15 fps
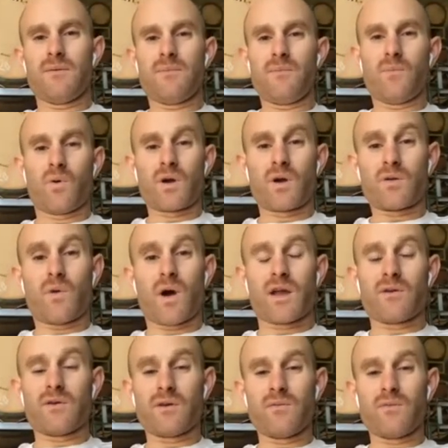Morgan
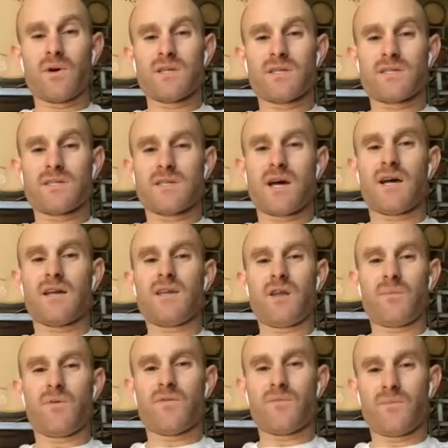Winery was,
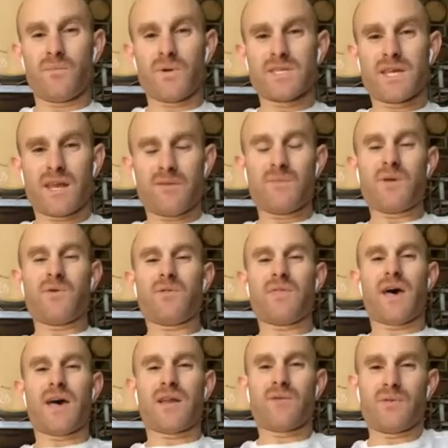presented me with
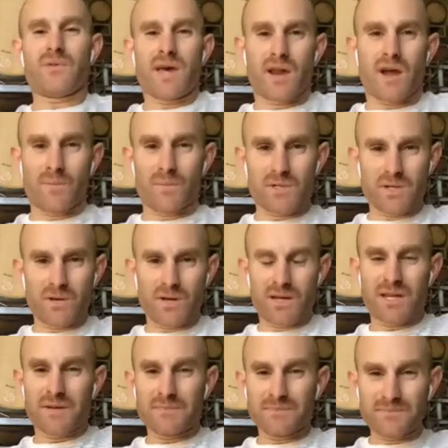that
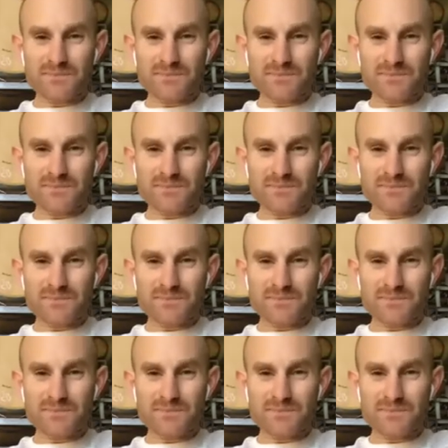opportunity.